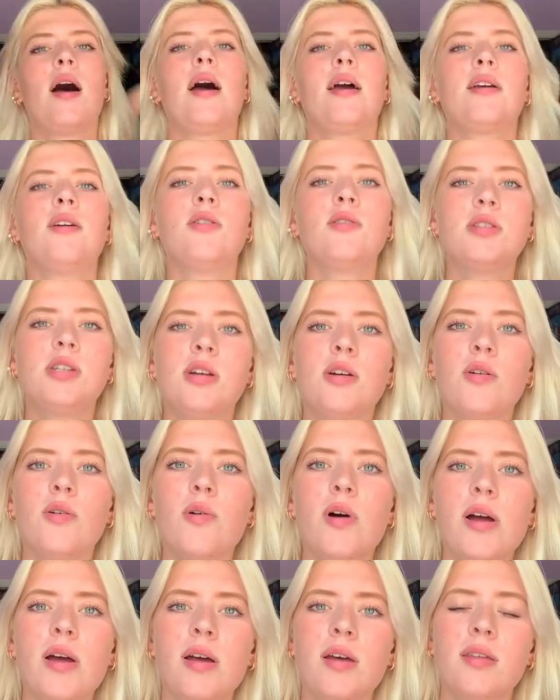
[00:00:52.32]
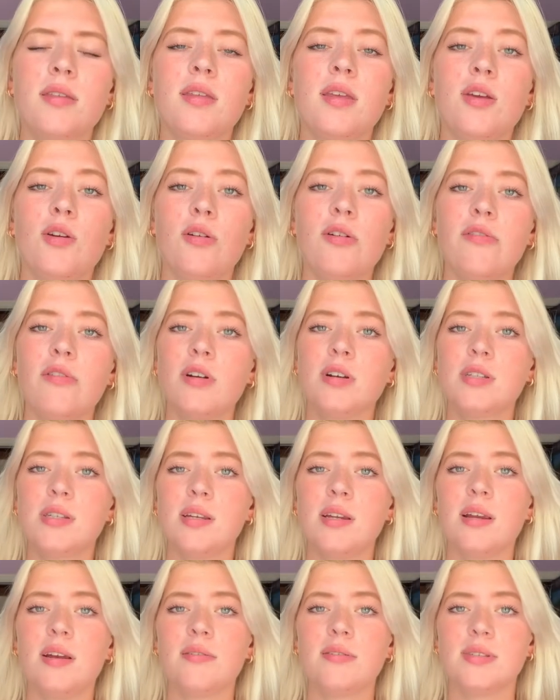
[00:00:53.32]
I go to the
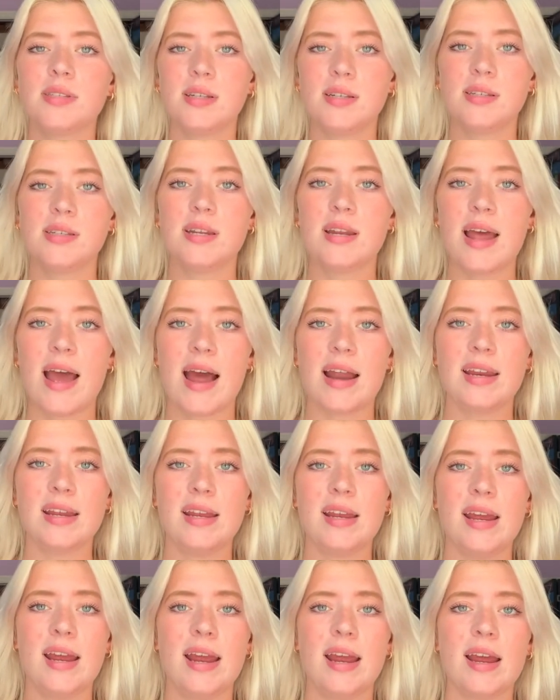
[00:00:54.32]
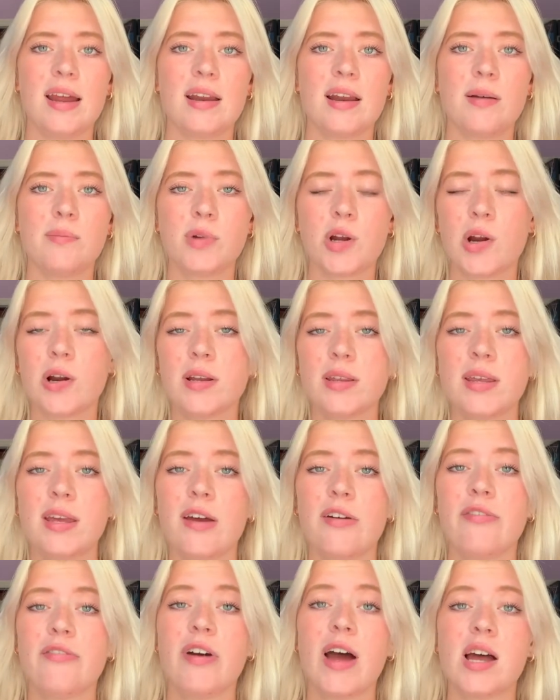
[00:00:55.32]
University of Cincinnati and I'm currently
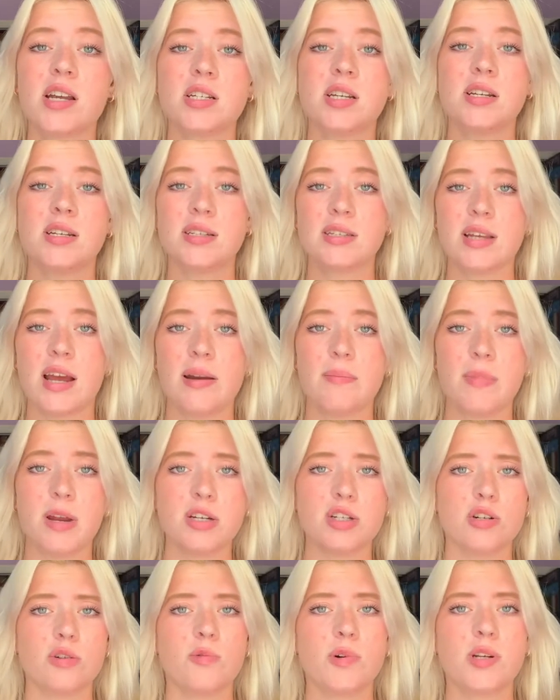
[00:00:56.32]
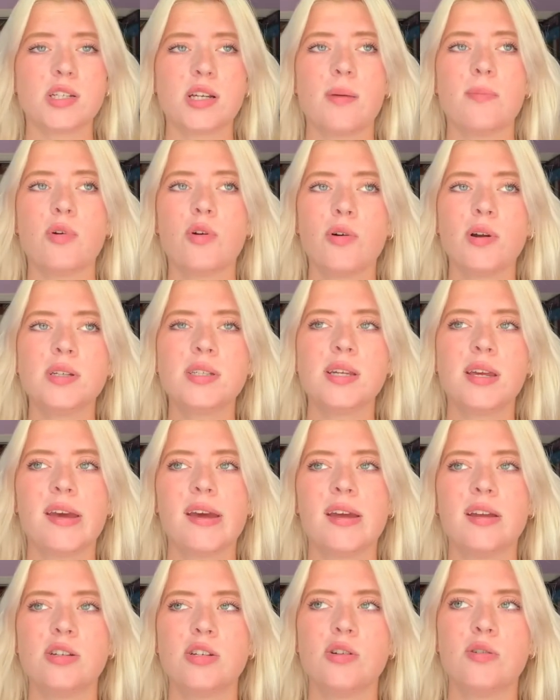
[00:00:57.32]
a fashion design major, which I'm going to
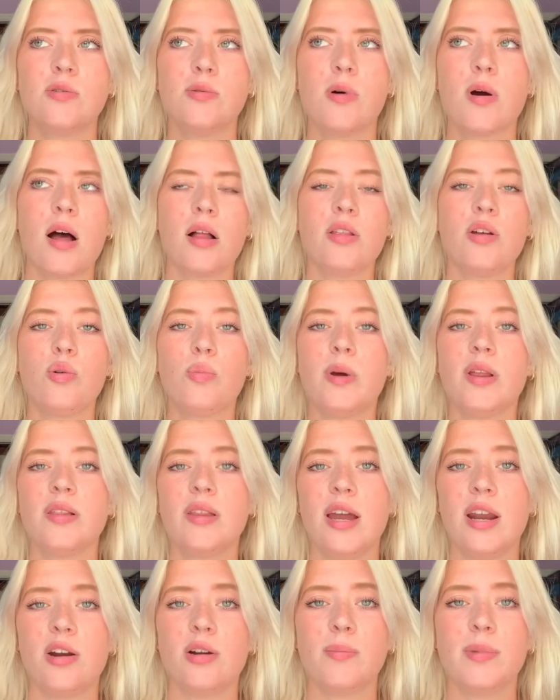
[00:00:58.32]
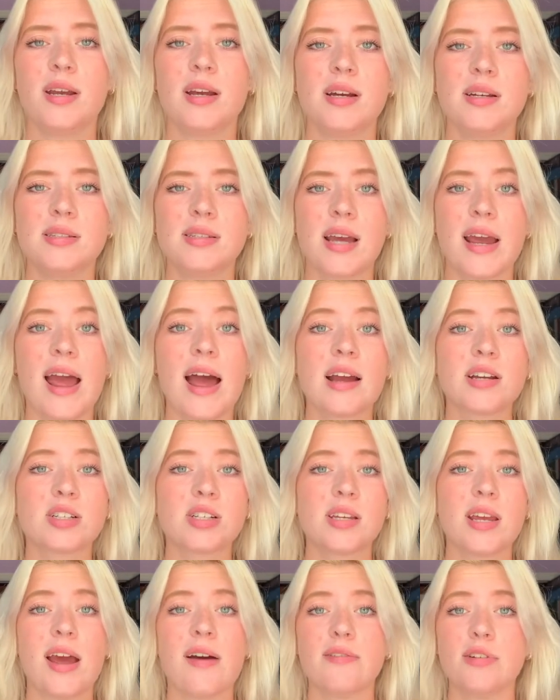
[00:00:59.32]
get into a little bit later because I
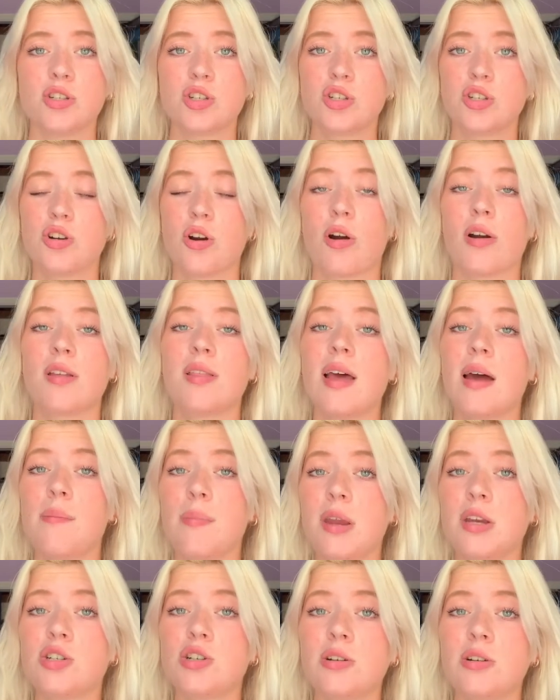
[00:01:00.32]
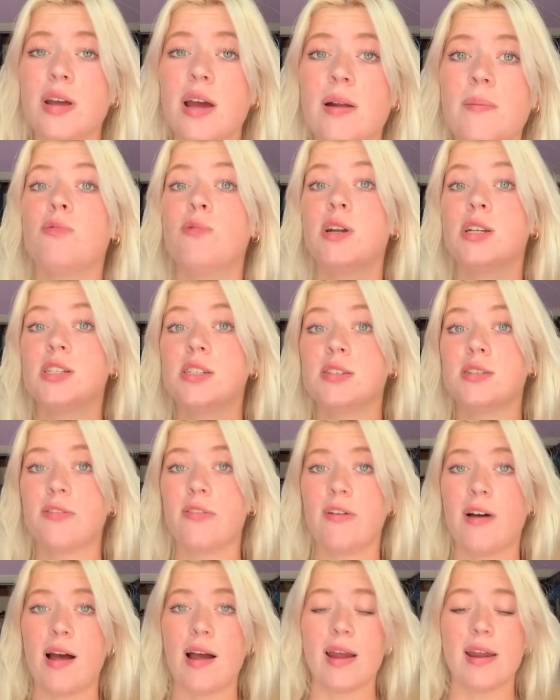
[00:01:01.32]
actually haven't started that major yet, which is
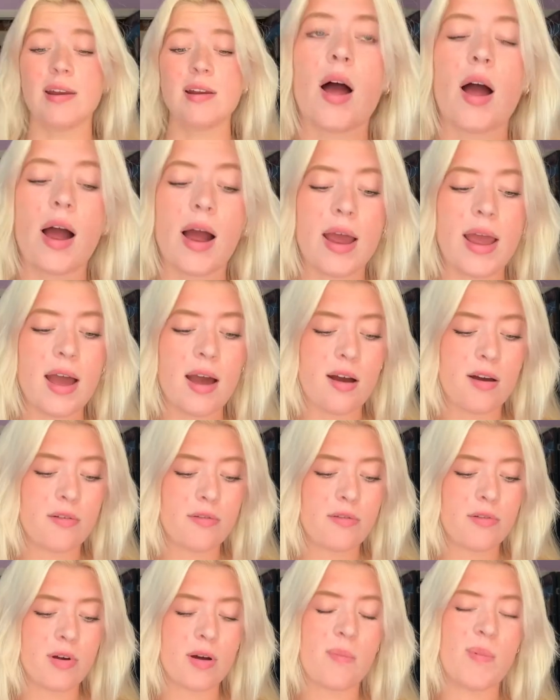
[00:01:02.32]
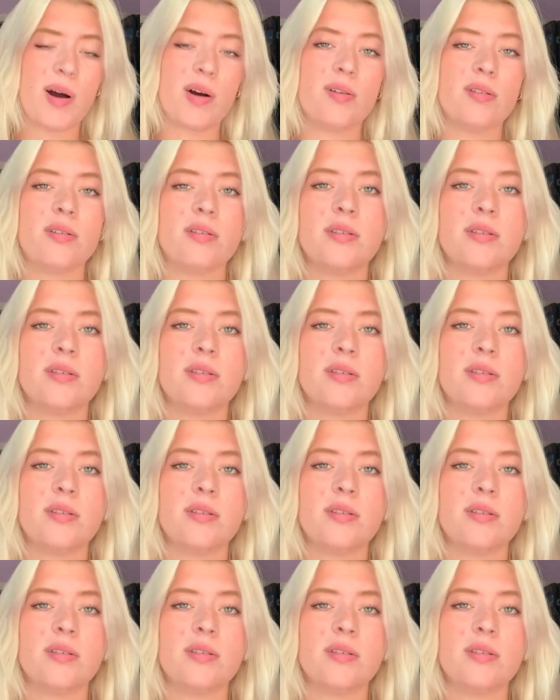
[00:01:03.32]
fine. I have about